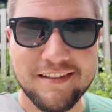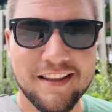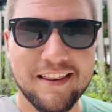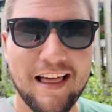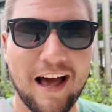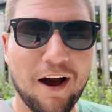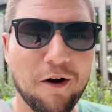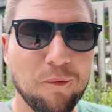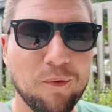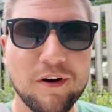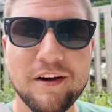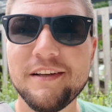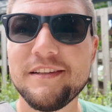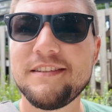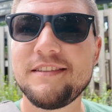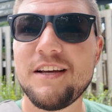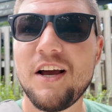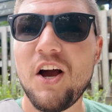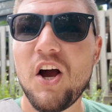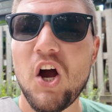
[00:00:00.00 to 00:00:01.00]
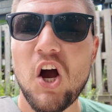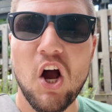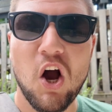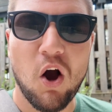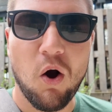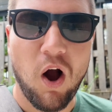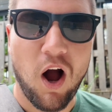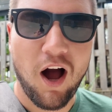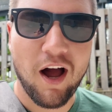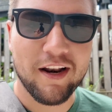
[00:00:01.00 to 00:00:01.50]
That was
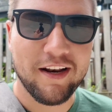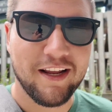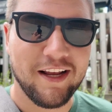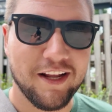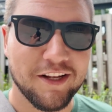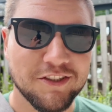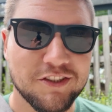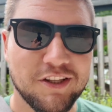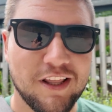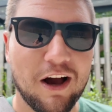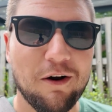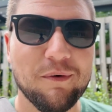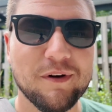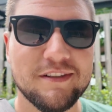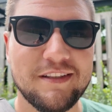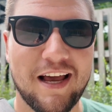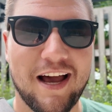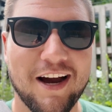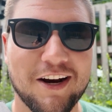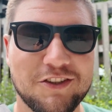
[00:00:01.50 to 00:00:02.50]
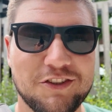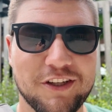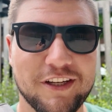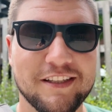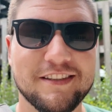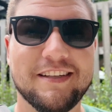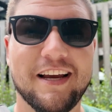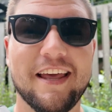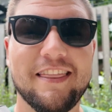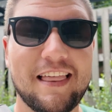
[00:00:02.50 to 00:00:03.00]
unhinged. That was actually
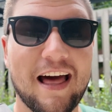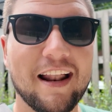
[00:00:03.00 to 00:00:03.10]
insane.